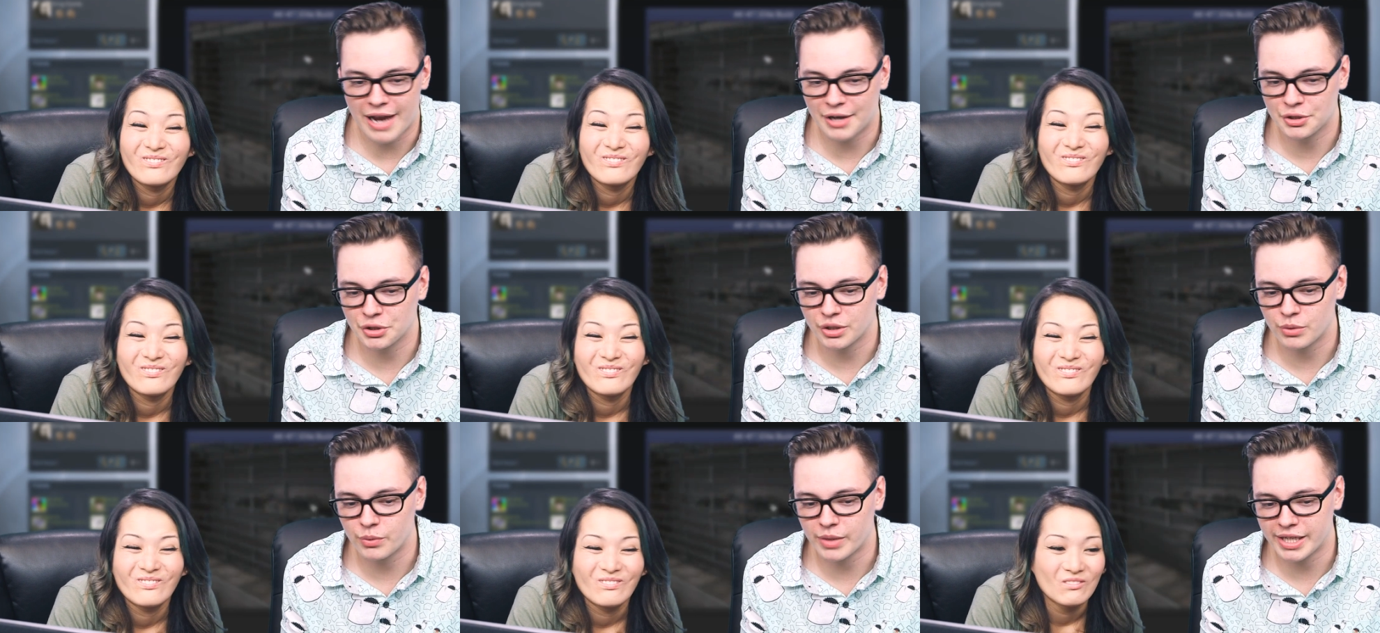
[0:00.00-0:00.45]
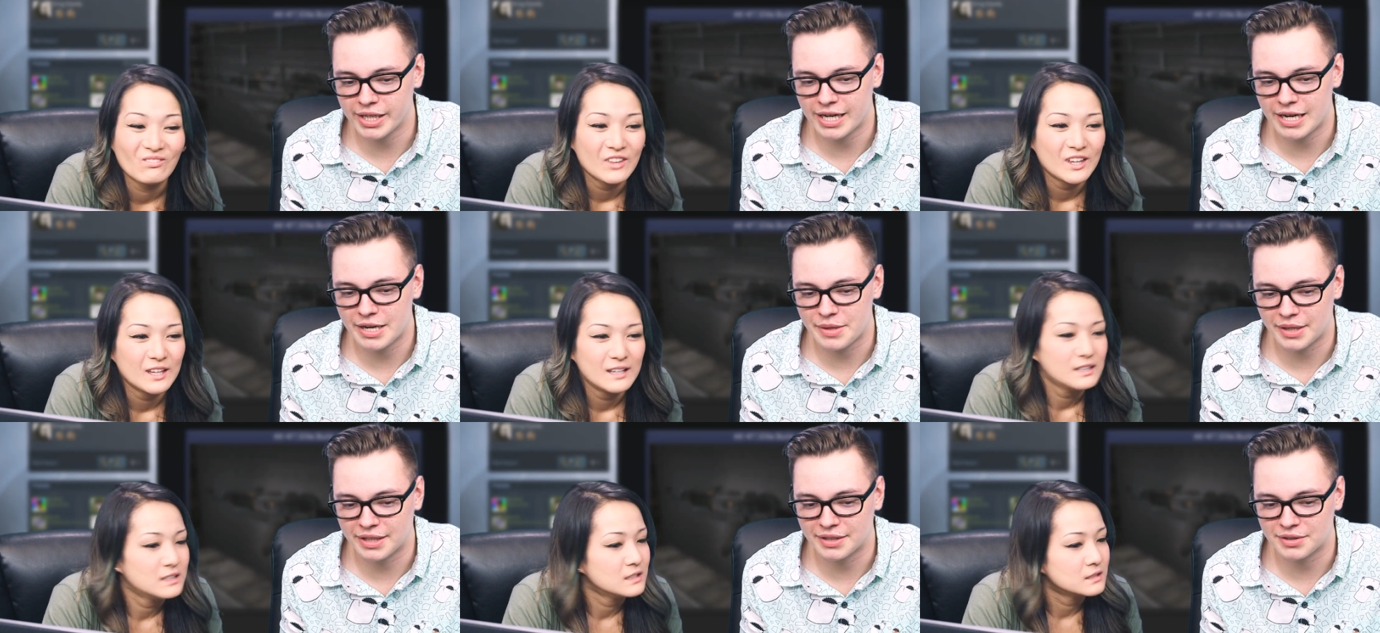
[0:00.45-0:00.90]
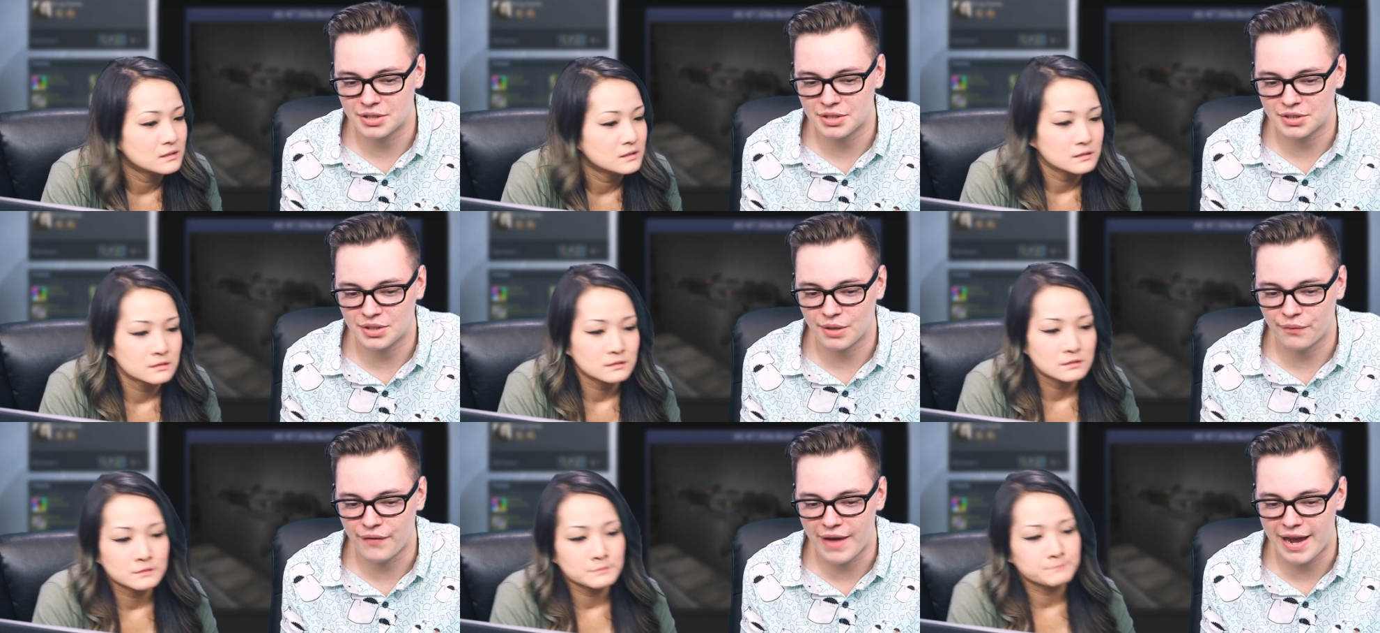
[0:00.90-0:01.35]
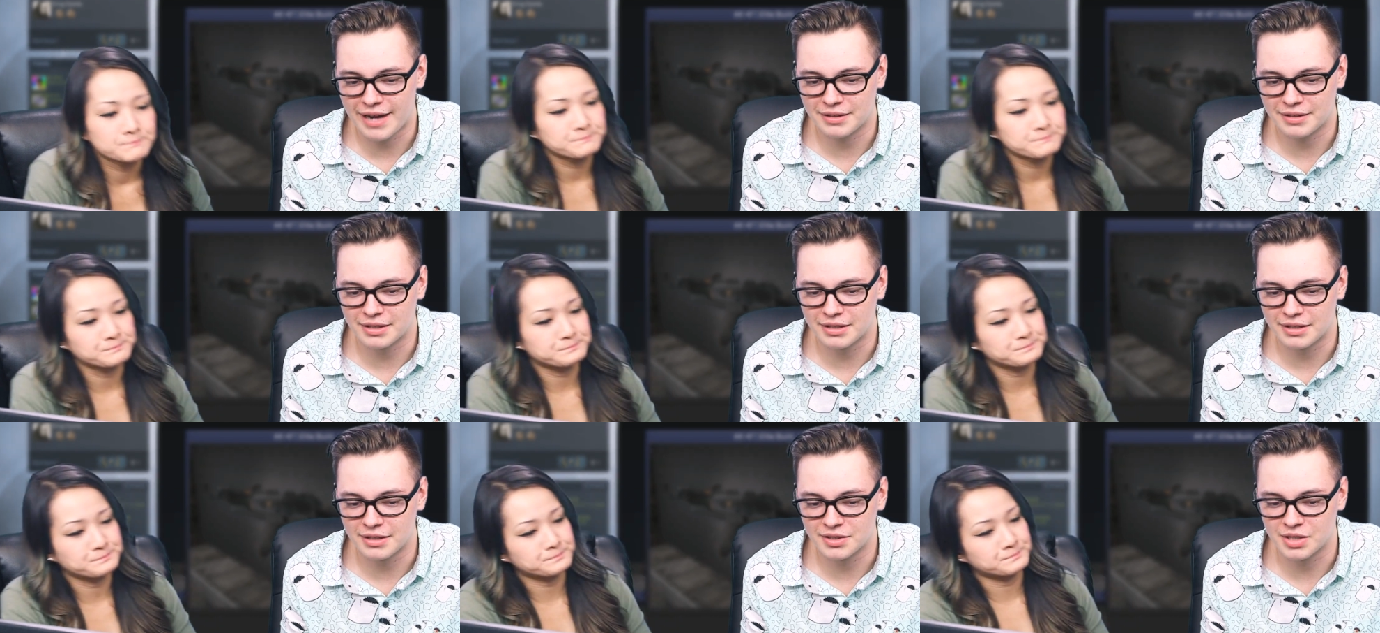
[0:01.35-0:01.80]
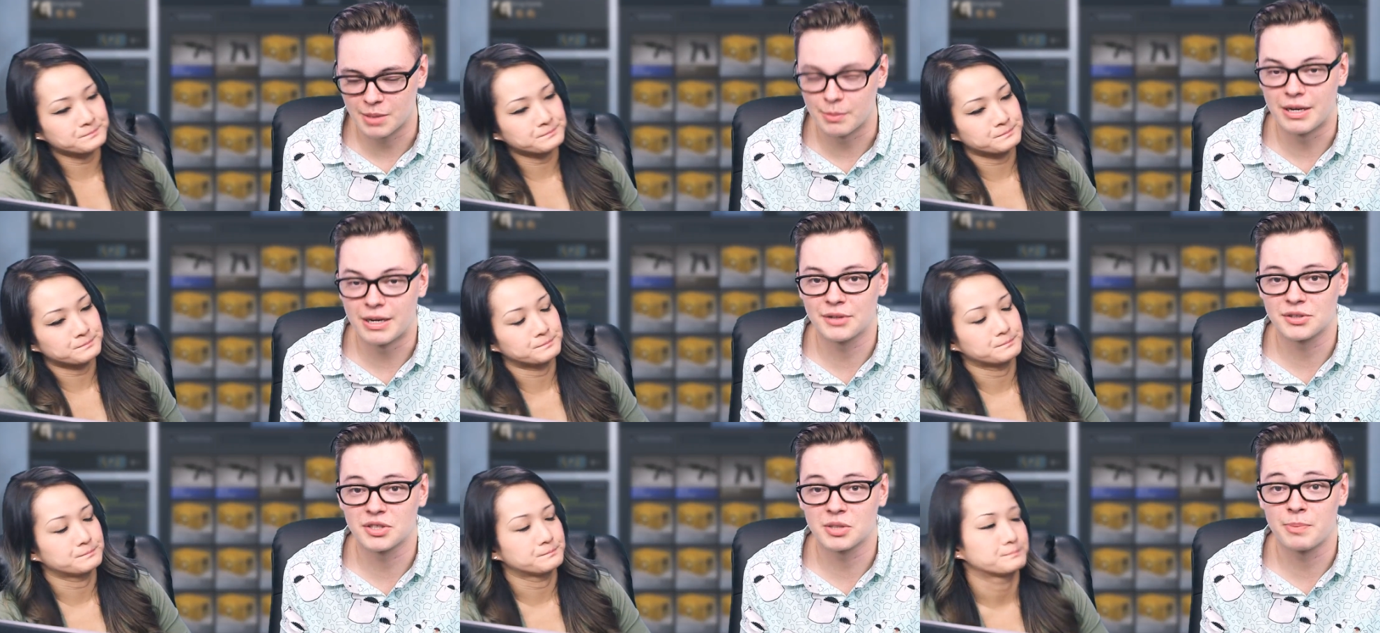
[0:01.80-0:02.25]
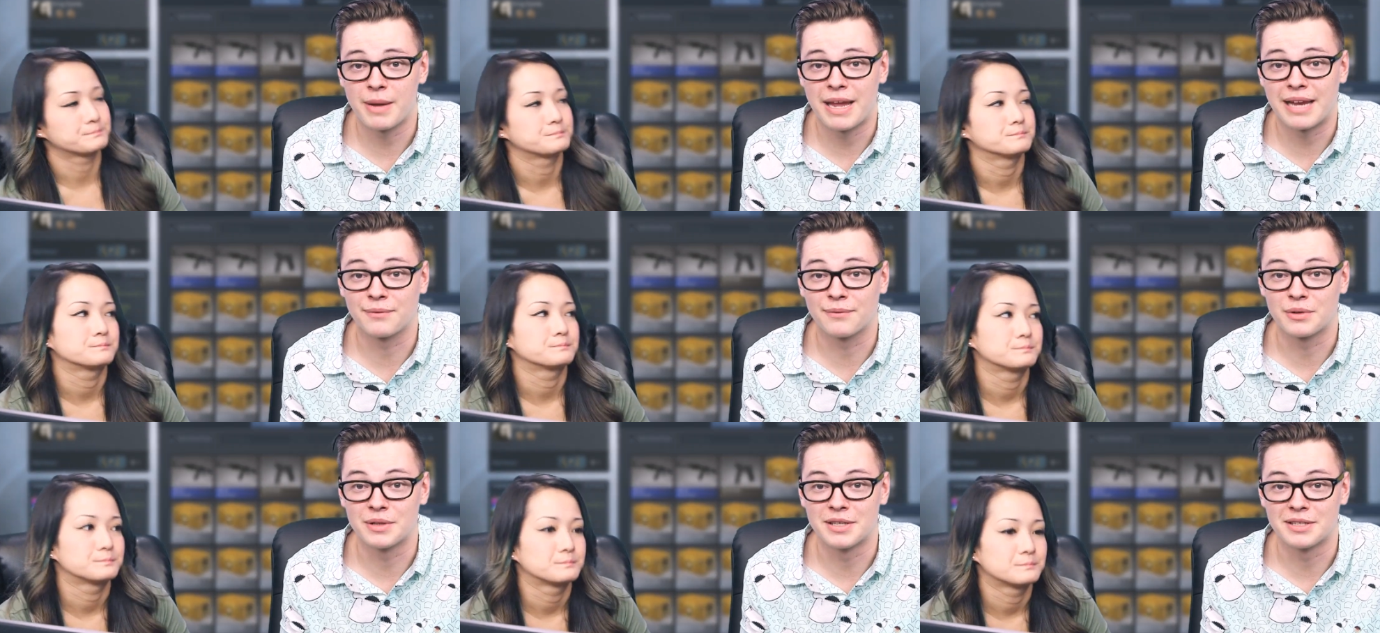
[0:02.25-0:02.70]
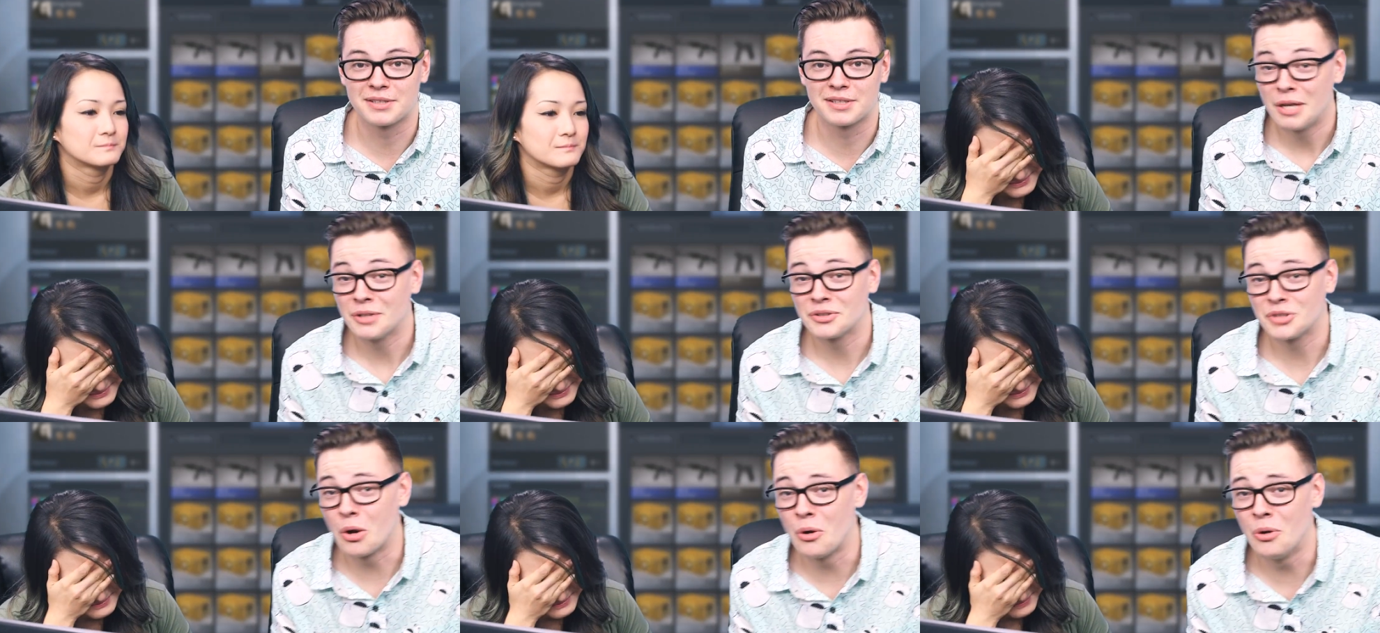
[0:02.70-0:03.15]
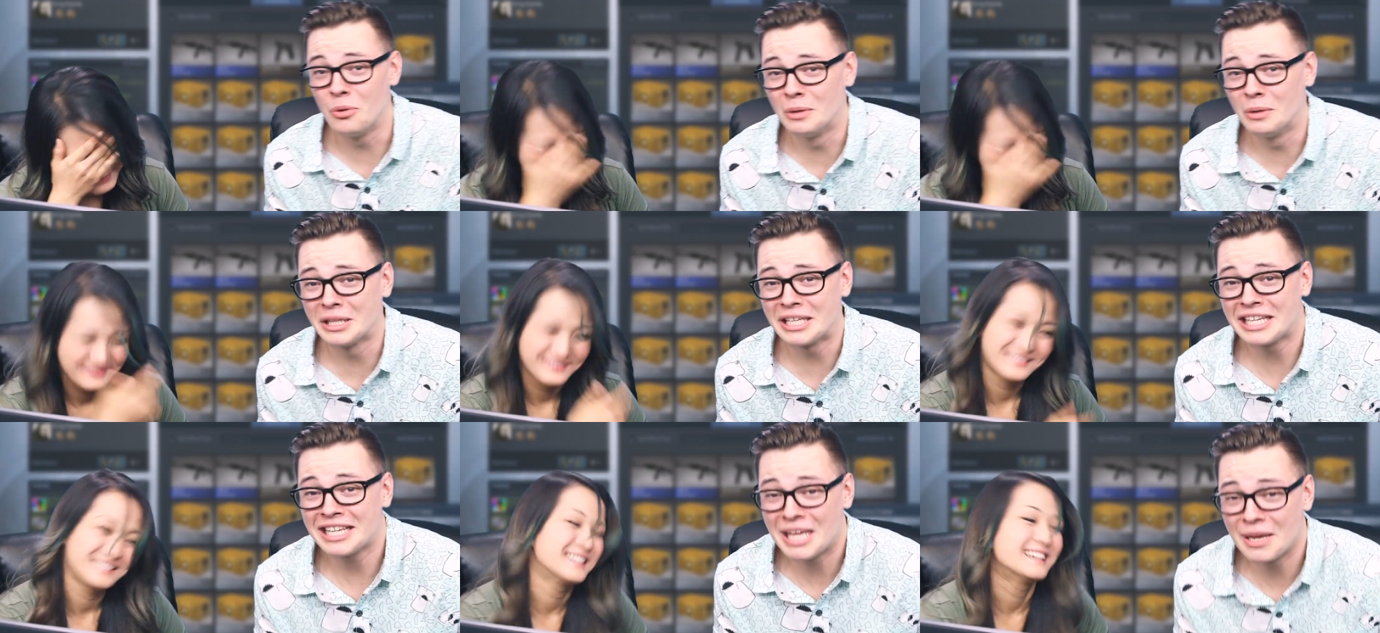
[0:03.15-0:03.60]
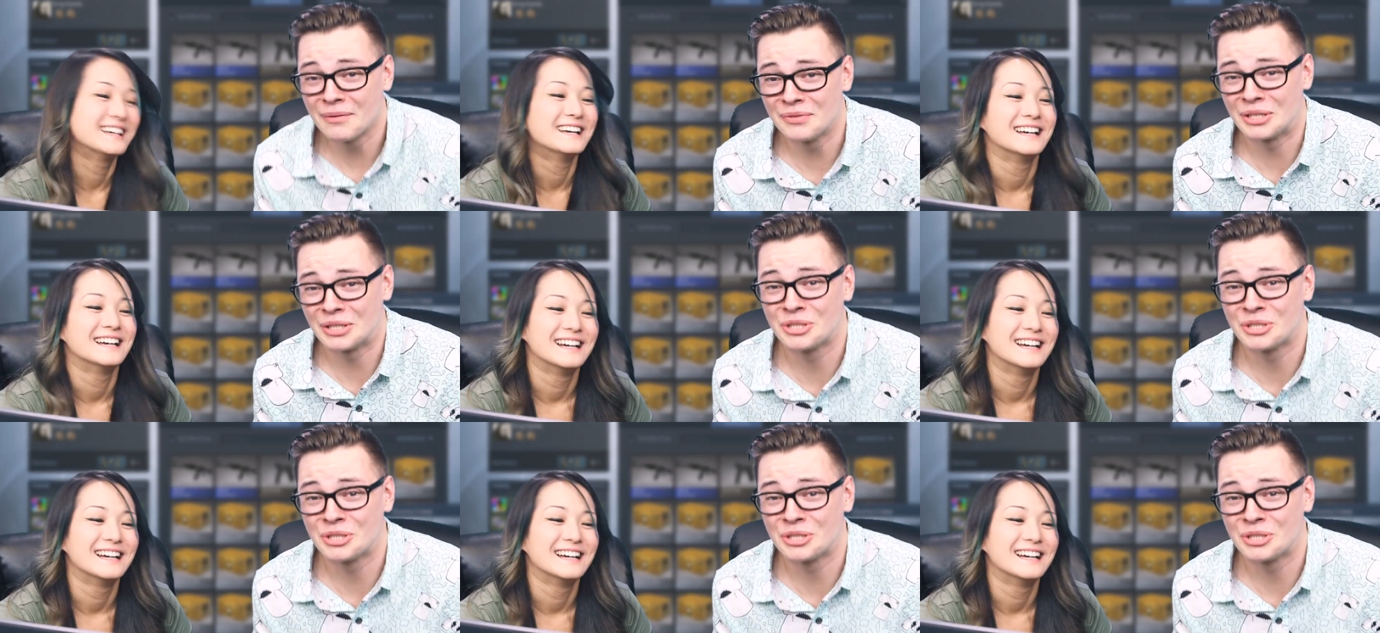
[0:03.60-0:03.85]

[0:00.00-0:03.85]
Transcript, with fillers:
Speaker 1: actually winning anything, it's just the fact that someone else is paying for this. So who really gives a